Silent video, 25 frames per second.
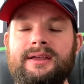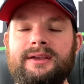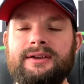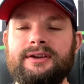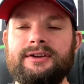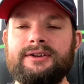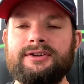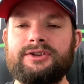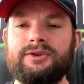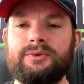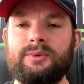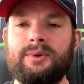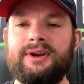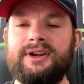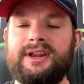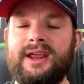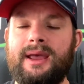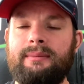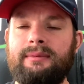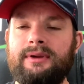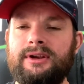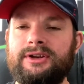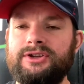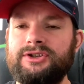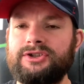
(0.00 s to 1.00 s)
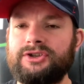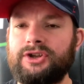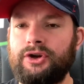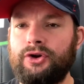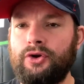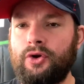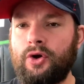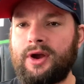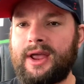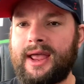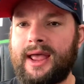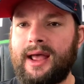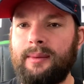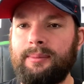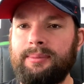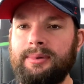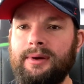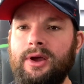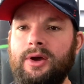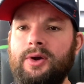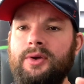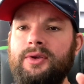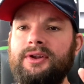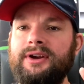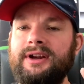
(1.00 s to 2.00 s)
because 3 damage is the knockout
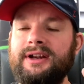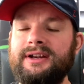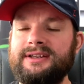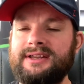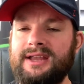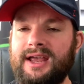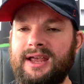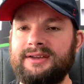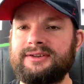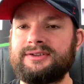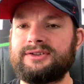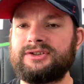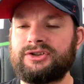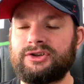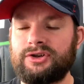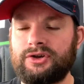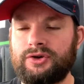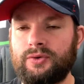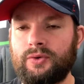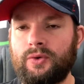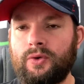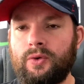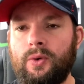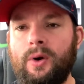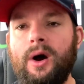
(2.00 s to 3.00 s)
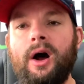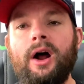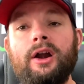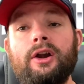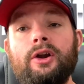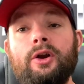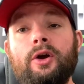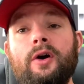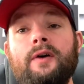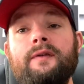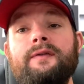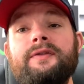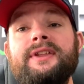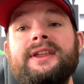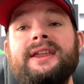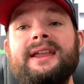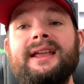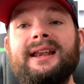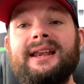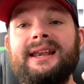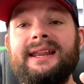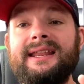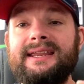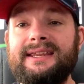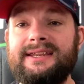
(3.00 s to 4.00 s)
blow that it does to quite a lot of the
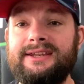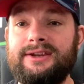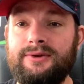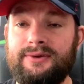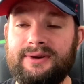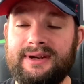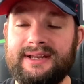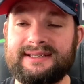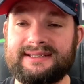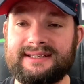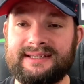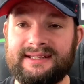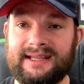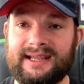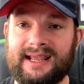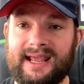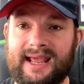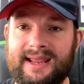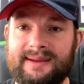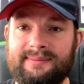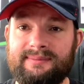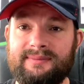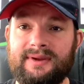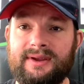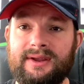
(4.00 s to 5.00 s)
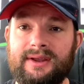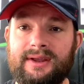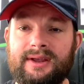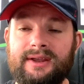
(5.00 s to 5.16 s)
elite units in the game.